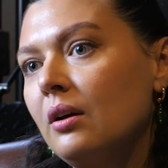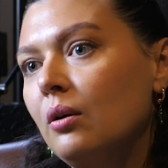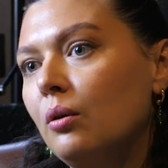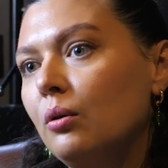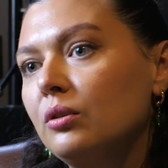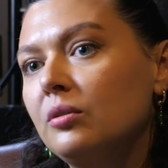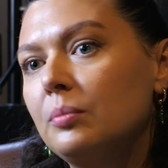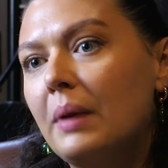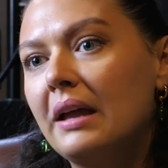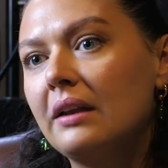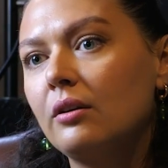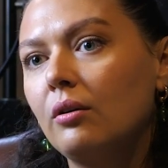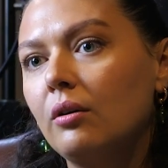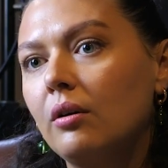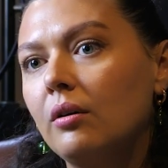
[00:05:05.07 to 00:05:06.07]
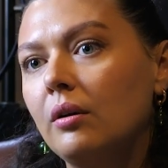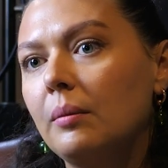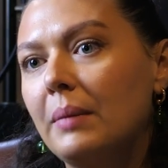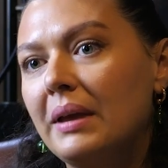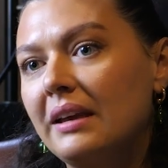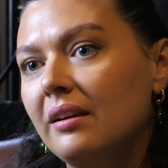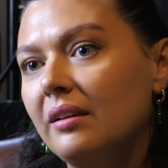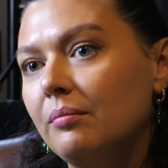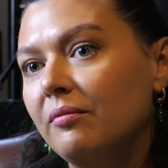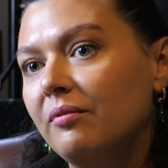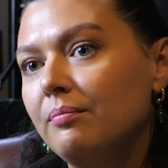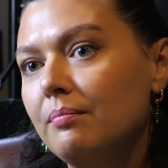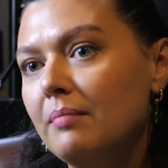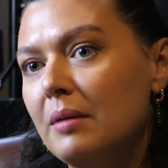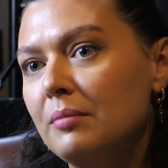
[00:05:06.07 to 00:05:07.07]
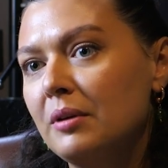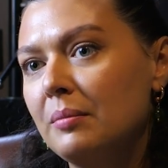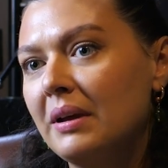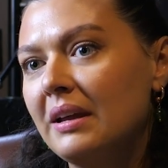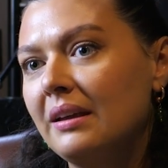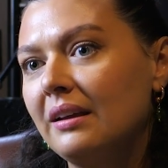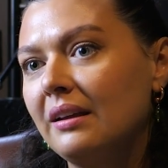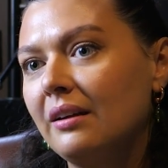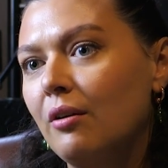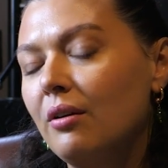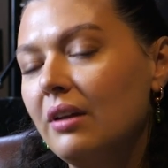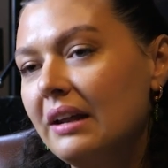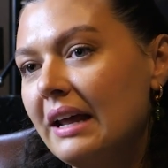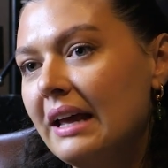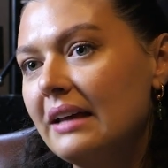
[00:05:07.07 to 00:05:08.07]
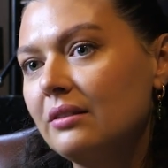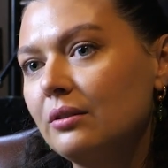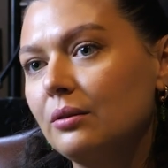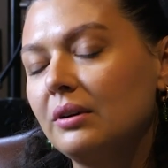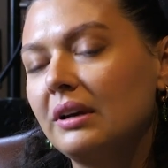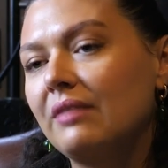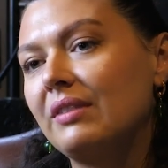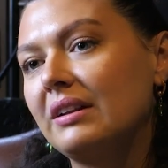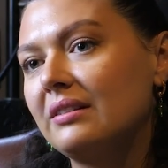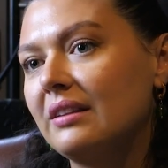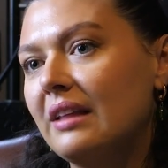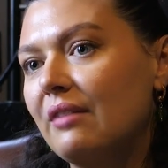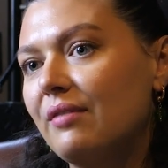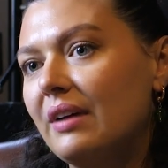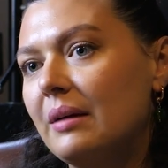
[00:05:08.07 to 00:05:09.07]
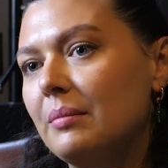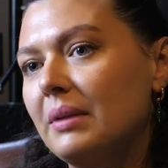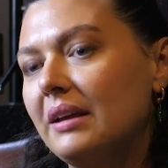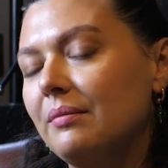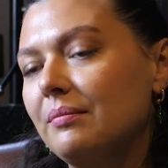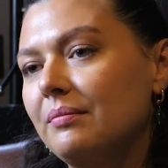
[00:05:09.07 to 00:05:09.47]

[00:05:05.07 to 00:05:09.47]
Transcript: or spend on memory-making holidays or giving to their family.